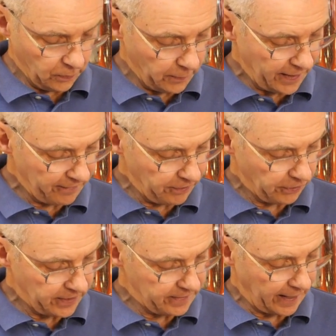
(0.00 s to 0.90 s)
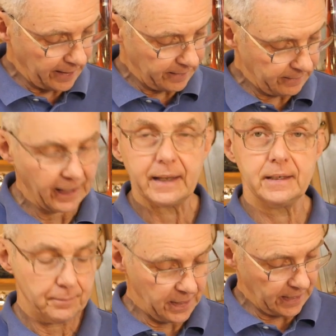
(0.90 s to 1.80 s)
We'll have a look in that
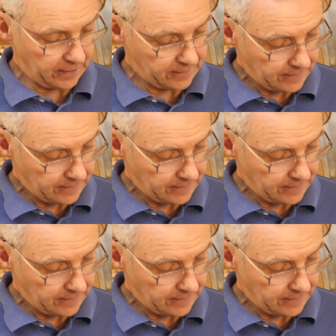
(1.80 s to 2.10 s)
in a minute.